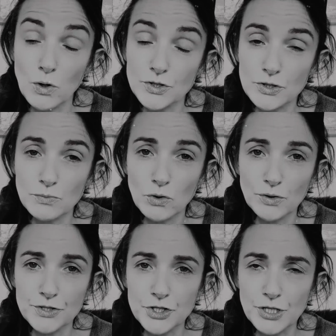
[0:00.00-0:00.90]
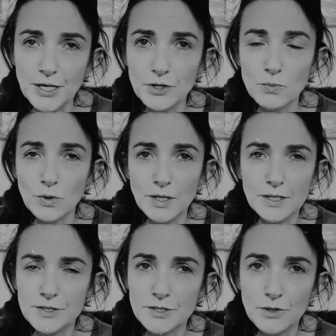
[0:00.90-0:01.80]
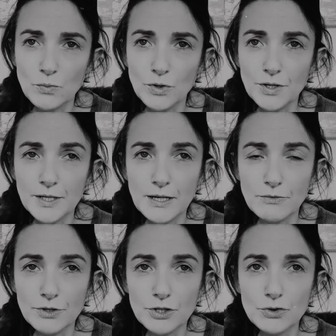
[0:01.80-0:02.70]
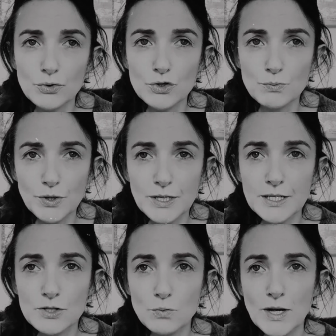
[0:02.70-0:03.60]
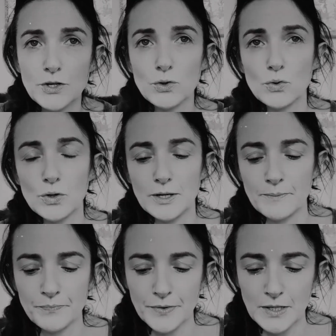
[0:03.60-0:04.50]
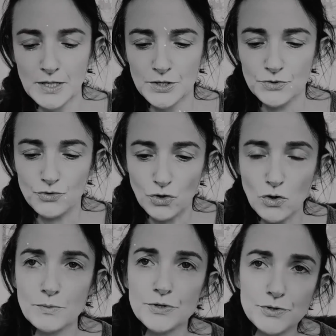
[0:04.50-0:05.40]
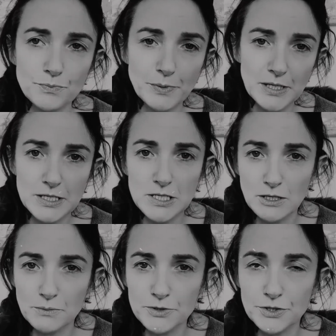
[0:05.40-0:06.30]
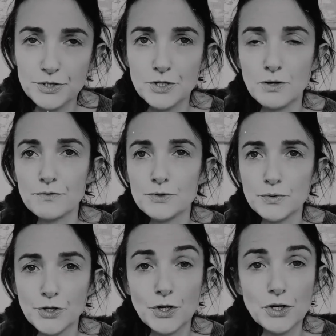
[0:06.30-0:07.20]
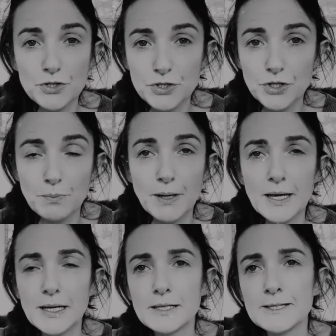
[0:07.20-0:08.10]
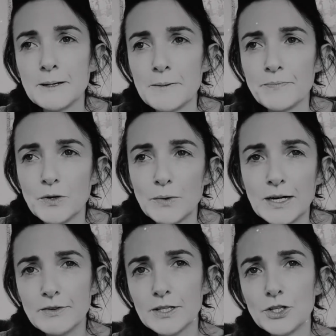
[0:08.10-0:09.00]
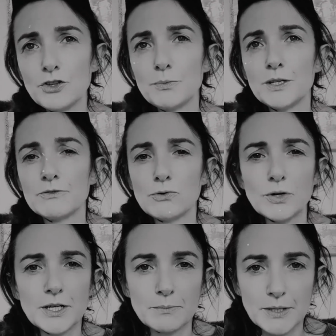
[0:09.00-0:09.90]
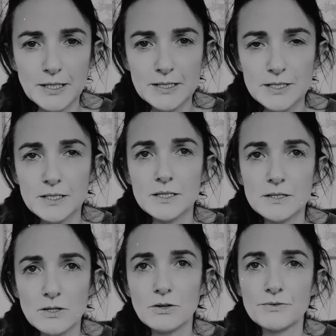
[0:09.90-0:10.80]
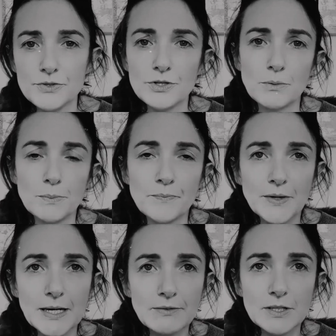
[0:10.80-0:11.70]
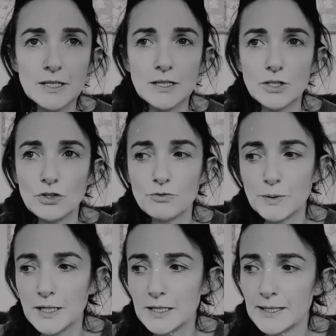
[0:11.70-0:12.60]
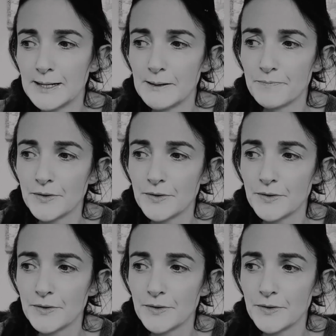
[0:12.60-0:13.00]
what some call the shadow work. It's not a word I ever use, but it is when your traumas begin to come to the surface, when your hurts and your pains, when everything you've been avoiding begins to surface up, and everything that you've been